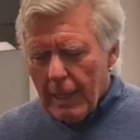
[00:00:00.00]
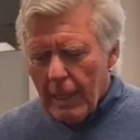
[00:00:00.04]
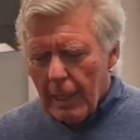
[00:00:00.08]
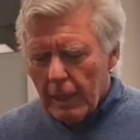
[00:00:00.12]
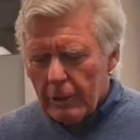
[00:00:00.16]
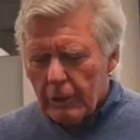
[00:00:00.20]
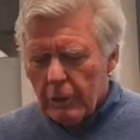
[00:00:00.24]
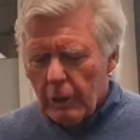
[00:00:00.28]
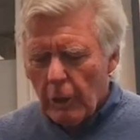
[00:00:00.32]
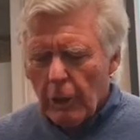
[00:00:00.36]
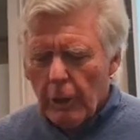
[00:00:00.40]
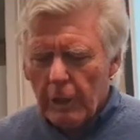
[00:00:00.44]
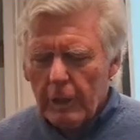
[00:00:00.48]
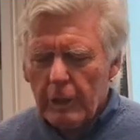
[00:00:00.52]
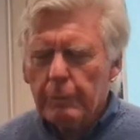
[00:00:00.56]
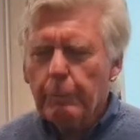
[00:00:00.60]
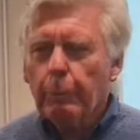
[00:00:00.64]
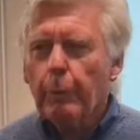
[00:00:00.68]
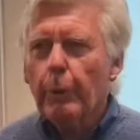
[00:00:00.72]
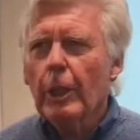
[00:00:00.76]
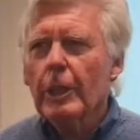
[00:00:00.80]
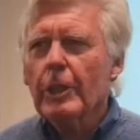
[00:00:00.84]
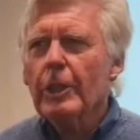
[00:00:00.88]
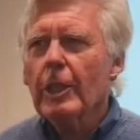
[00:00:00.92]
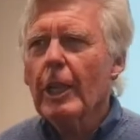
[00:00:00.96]
I stood on this
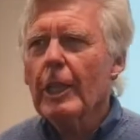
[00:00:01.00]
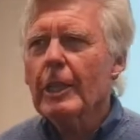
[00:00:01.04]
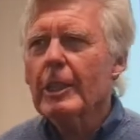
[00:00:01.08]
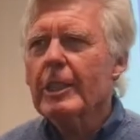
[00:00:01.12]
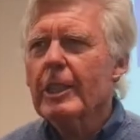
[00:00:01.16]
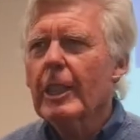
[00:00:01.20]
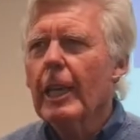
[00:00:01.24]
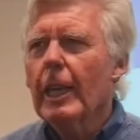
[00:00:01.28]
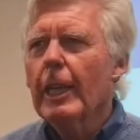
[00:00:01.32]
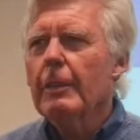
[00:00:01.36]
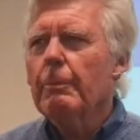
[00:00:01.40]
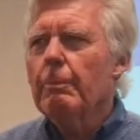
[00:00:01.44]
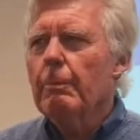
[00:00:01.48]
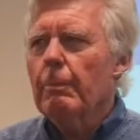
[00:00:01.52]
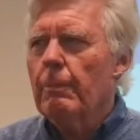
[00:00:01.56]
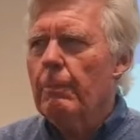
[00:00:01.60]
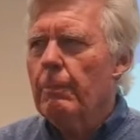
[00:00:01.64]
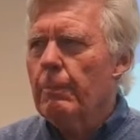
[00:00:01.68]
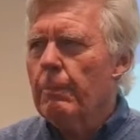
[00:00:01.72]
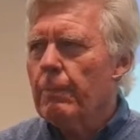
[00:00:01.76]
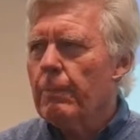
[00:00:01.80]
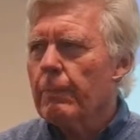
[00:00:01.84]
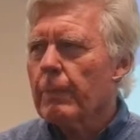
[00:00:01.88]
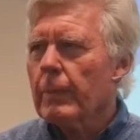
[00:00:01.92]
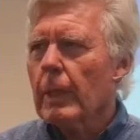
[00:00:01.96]
bridge and I said,
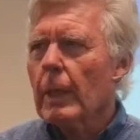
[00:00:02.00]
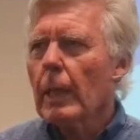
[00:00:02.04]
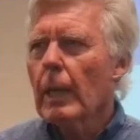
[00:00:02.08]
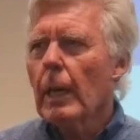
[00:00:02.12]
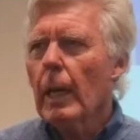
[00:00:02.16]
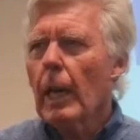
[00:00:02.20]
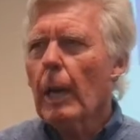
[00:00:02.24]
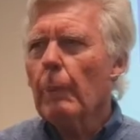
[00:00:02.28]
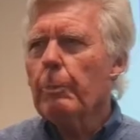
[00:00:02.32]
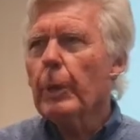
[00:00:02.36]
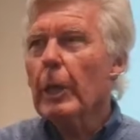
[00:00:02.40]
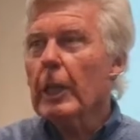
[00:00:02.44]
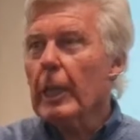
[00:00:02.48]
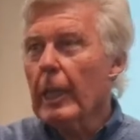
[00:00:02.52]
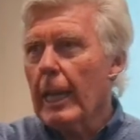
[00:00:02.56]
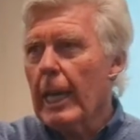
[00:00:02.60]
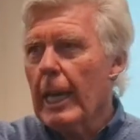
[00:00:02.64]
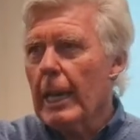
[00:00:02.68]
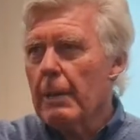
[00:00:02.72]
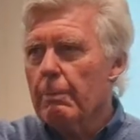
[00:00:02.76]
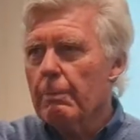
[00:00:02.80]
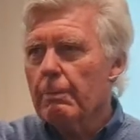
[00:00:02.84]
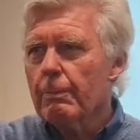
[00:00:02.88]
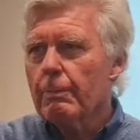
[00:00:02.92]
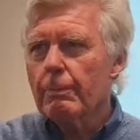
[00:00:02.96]
I
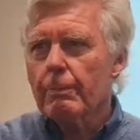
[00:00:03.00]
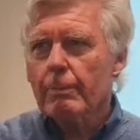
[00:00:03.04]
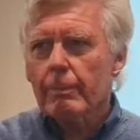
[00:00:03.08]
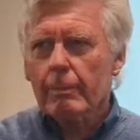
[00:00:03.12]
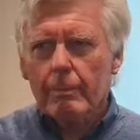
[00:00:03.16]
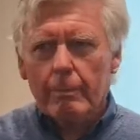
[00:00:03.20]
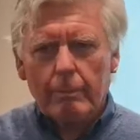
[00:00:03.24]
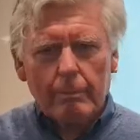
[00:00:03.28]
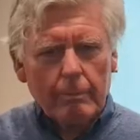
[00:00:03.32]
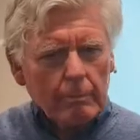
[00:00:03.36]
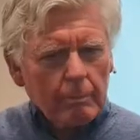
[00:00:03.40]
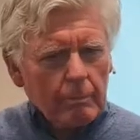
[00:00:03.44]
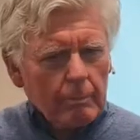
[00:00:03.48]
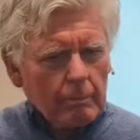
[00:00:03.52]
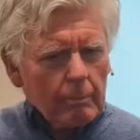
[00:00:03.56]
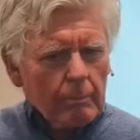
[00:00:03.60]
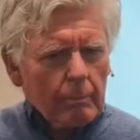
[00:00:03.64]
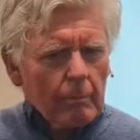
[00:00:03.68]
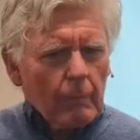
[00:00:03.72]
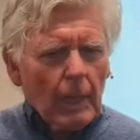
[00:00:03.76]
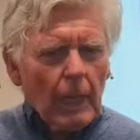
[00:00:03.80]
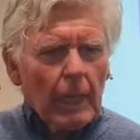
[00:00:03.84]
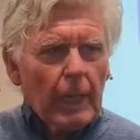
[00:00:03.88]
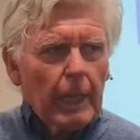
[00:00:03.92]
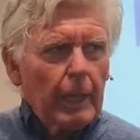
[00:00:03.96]
proclaimed.
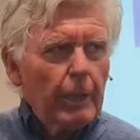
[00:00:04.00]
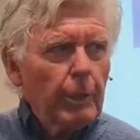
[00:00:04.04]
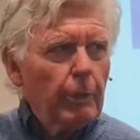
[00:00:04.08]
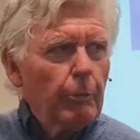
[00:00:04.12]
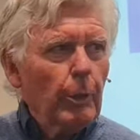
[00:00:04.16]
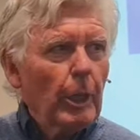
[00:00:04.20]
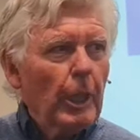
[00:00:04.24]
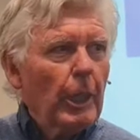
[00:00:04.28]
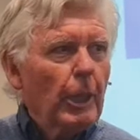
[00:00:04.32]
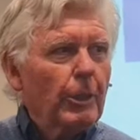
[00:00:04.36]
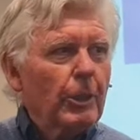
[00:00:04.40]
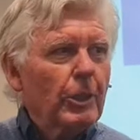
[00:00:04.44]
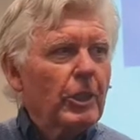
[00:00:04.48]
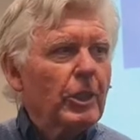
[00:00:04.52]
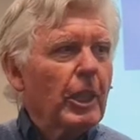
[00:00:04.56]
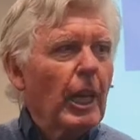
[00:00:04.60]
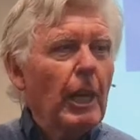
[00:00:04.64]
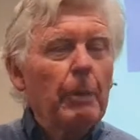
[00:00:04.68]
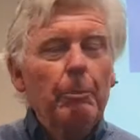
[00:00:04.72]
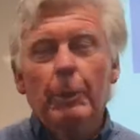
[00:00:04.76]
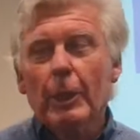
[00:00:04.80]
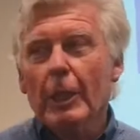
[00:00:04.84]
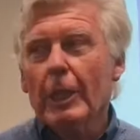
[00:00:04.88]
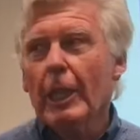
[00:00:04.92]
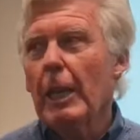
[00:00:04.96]
I didn't really
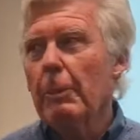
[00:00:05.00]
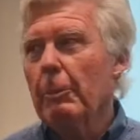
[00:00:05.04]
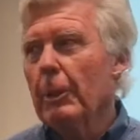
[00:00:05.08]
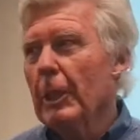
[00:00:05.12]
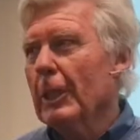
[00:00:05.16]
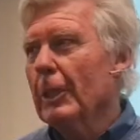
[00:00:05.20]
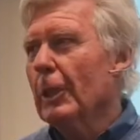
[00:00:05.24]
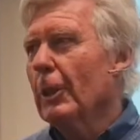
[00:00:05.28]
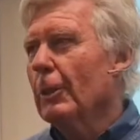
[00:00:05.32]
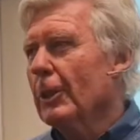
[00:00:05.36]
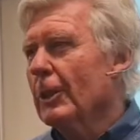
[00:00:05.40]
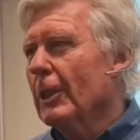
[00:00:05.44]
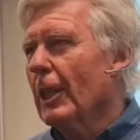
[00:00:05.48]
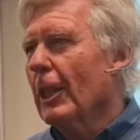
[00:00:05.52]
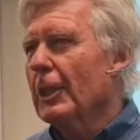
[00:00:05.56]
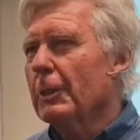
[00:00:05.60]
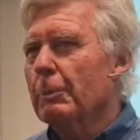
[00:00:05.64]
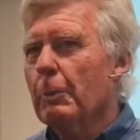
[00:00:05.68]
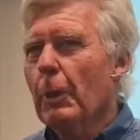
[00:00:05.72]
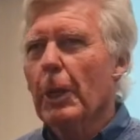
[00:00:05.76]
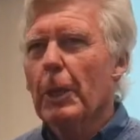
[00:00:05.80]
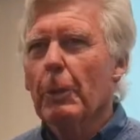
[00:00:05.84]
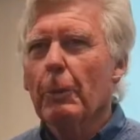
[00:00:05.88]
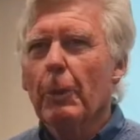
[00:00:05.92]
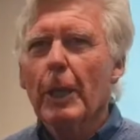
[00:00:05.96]
understand proclaiming in those days,
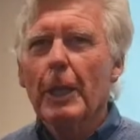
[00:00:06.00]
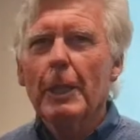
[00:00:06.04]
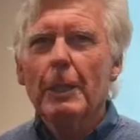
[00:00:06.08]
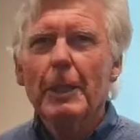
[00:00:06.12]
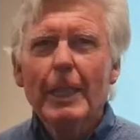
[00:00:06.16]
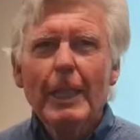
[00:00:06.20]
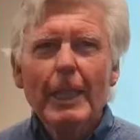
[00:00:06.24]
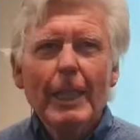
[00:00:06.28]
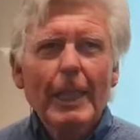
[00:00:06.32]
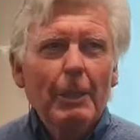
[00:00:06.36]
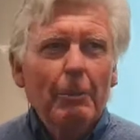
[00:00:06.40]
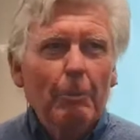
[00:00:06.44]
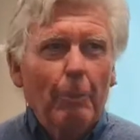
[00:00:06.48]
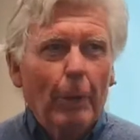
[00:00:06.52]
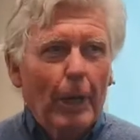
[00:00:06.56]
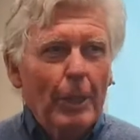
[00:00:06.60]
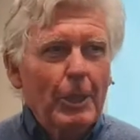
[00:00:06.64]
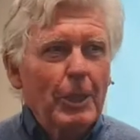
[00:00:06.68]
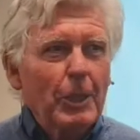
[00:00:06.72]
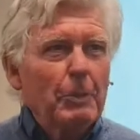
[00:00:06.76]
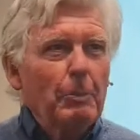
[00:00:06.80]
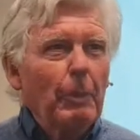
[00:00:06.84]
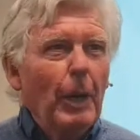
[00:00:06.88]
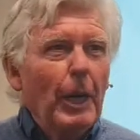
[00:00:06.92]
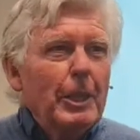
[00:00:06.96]
by the way. But I
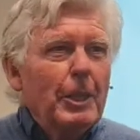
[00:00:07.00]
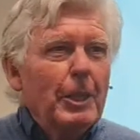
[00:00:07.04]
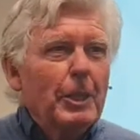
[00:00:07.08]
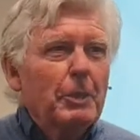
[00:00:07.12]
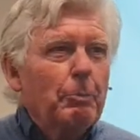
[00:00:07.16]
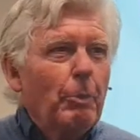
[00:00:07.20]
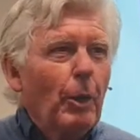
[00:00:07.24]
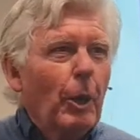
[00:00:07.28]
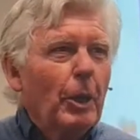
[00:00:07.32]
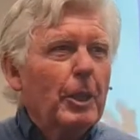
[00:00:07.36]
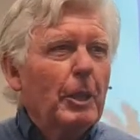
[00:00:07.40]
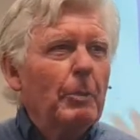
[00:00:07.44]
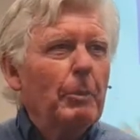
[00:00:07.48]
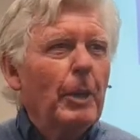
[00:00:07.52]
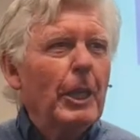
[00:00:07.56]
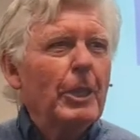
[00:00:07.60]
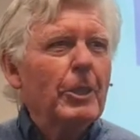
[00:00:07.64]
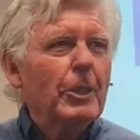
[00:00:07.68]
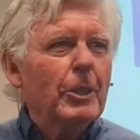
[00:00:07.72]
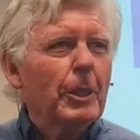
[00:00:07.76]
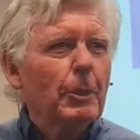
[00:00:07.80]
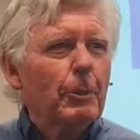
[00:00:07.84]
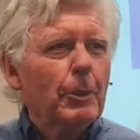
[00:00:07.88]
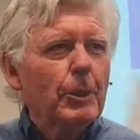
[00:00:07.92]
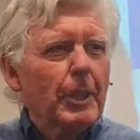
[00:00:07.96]
just made this
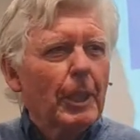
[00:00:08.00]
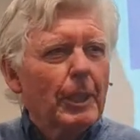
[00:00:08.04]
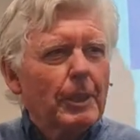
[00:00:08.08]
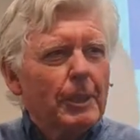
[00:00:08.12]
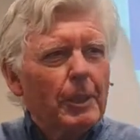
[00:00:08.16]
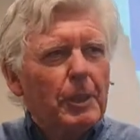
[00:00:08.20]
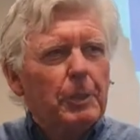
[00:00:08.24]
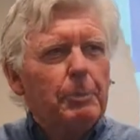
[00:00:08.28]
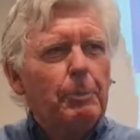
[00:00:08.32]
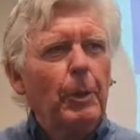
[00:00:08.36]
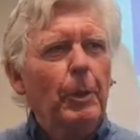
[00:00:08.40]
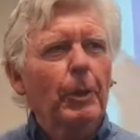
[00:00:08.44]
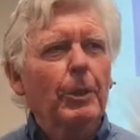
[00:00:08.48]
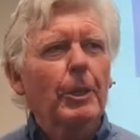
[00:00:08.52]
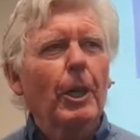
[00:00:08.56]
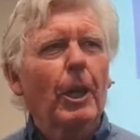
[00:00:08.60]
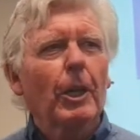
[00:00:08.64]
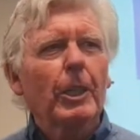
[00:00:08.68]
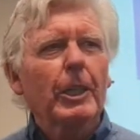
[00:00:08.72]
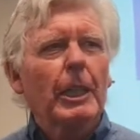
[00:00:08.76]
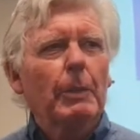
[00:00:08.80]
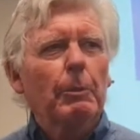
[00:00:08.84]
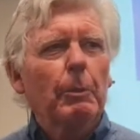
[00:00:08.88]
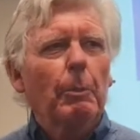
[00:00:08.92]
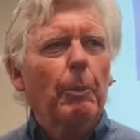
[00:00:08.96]
proclamation. It was like the Spirit of
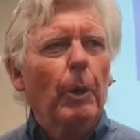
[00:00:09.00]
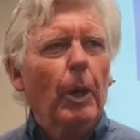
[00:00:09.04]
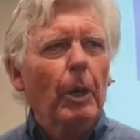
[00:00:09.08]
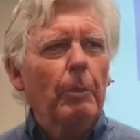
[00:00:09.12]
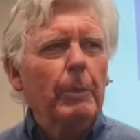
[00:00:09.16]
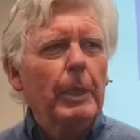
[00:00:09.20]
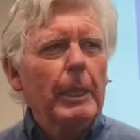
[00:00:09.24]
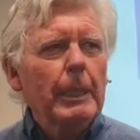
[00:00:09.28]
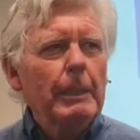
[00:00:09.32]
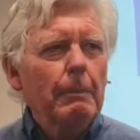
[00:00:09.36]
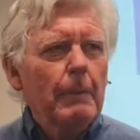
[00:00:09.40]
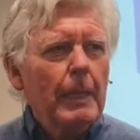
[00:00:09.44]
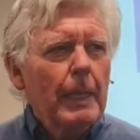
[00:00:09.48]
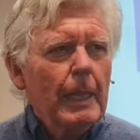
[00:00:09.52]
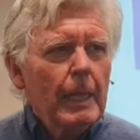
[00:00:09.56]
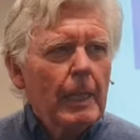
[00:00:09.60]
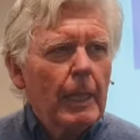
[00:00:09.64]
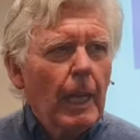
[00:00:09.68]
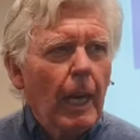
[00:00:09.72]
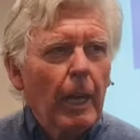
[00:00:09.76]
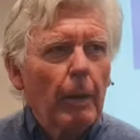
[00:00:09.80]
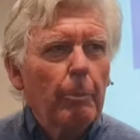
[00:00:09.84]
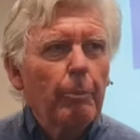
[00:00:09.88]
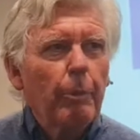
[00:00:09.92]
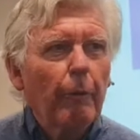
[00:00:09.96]
God came upon me.
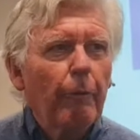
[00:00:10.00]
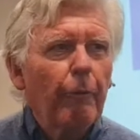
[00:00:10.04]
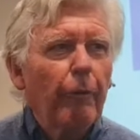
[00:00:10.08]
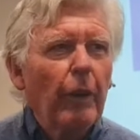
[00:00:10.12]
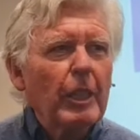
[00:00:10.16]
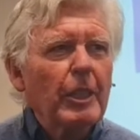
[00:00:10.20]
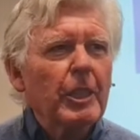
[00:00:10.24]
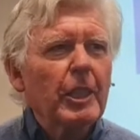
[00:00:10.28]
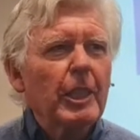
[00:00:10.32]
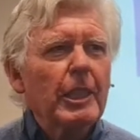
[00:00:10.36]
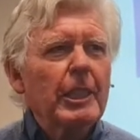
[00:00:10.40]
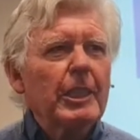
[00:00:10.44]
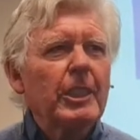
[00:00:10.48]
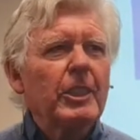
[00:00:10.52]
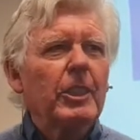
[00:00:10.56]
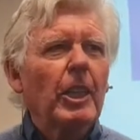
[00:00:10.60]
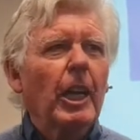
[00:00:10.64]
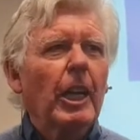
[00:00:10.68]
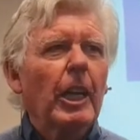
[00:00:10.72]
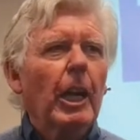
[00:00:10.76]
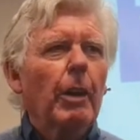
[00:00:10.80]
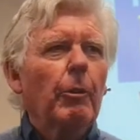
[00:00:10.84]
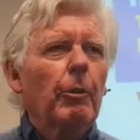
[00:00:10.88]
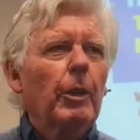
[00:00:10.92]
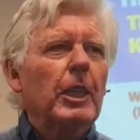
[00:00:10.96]
And I prophetically
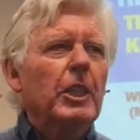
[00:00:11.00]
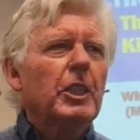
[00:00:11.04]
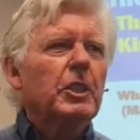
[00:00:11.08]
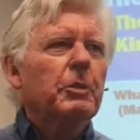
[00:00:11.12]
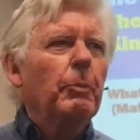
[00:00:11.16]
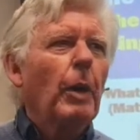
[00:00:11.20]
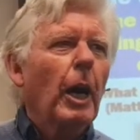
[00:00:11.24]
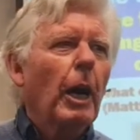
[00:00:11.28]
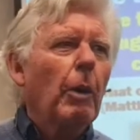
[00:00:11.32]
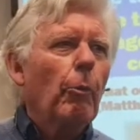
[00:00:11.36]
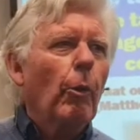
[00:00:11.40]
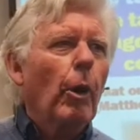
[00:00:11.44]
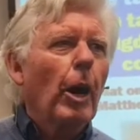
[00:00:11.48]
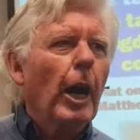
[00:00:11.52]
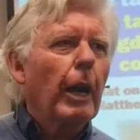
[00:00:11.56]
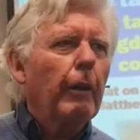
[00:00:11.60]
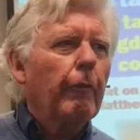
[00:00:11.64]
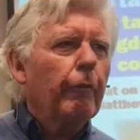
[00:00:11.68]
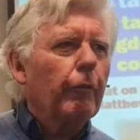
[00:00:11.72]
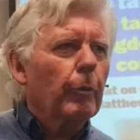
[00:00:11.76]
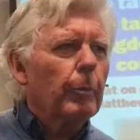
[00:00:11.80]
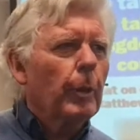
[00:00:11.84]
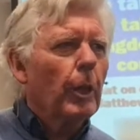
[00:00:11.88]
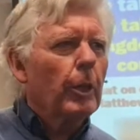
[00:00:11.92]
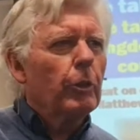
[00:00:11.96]
said, I release my
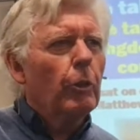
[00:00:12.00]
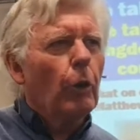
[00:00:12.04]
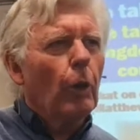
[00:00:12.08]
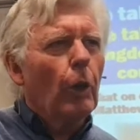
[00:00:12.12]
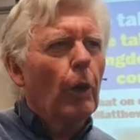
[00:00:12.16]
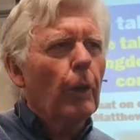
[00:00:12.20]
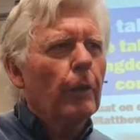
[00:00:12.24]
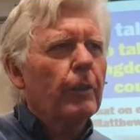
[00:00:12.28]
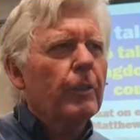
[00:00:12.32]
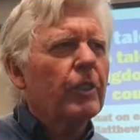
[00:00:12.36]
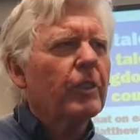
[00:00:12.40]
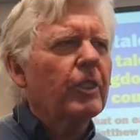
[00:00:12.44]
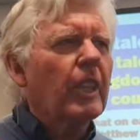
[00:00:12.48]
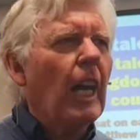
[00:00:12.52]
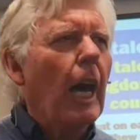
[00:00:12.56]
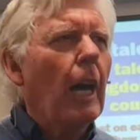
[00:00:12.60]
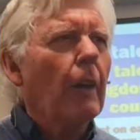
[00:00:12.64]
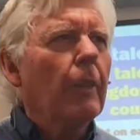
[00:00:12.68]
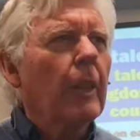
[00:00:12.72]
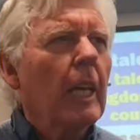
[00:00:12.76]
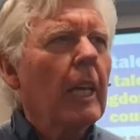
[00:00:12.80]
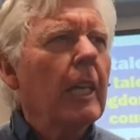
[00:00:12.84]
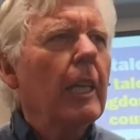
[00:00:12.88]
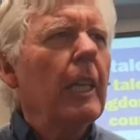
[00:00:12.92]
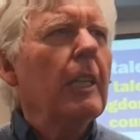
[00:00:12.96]
wife from the north,
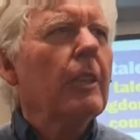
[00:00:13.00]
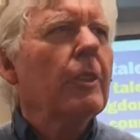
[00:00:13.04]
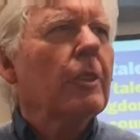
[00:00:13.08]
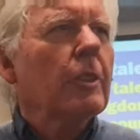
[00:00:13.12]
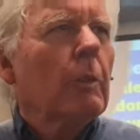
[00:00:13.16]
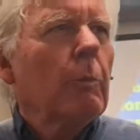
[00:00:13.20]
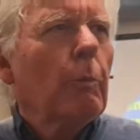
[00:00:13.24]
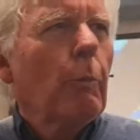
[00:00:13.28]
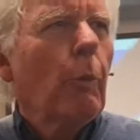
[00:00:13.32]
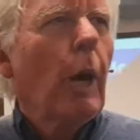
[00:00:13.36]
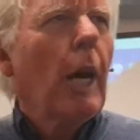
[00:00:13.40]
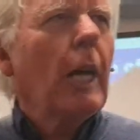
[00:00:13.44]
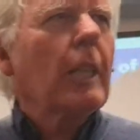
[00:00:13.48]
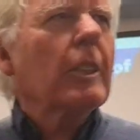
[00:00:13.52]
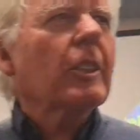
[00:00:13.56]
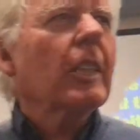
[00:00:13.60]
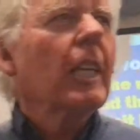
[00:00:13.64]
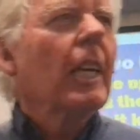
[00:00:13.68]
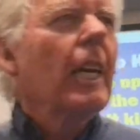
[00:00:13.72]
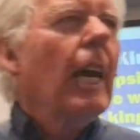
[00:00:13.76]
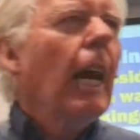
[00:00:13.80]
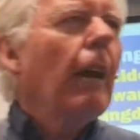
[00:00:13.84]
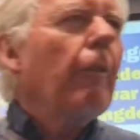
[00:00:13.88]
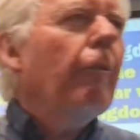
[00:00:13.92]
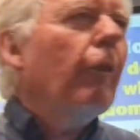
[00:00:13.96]
south, east, and west,
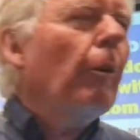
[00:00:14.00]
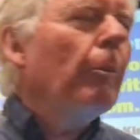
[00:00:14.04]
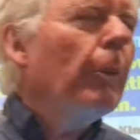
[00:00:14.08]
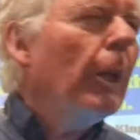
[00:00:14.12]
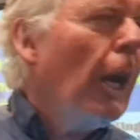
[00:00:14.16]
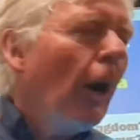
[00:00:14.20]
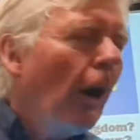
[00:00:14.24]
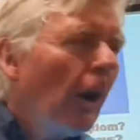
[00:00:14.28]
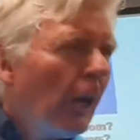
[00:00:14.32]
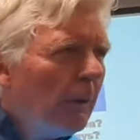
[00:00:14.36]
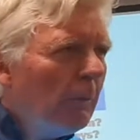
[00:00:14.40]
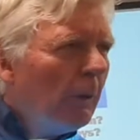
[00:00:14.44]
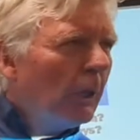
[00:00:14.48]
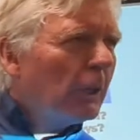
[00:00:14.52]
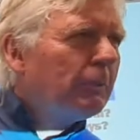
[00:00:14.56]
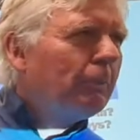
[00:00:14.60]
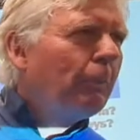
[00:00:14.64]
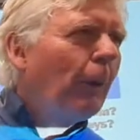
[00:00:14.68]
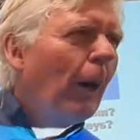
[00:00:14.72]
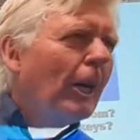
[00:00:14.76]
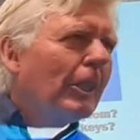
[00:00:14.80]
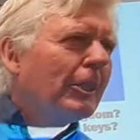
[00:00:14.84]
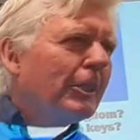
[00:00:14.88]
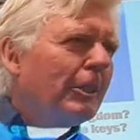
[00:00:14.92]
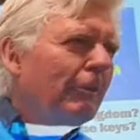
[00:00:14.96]
and from the uttermost
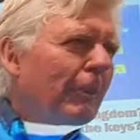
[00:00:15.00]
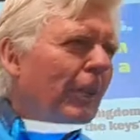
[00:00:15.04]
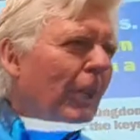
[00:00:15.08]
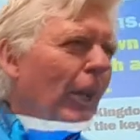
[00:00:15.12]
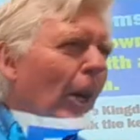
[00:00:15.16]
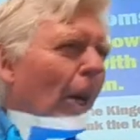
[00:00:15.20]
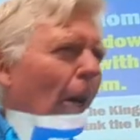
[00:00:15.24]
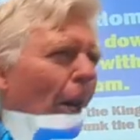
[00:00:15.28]
parts of the